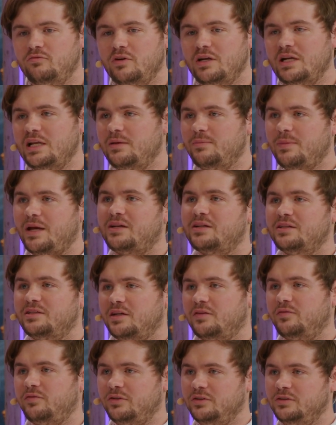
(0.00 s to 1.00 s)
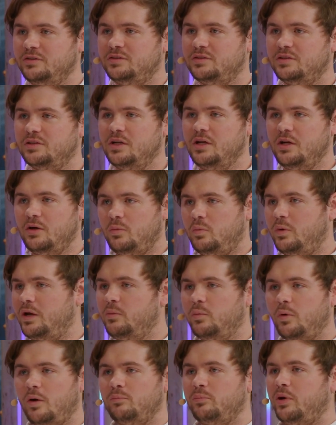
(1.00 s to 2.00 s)
really make a difference we're
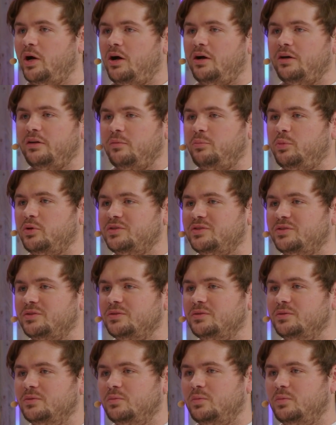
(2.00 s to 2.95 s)
one part of the puzzle.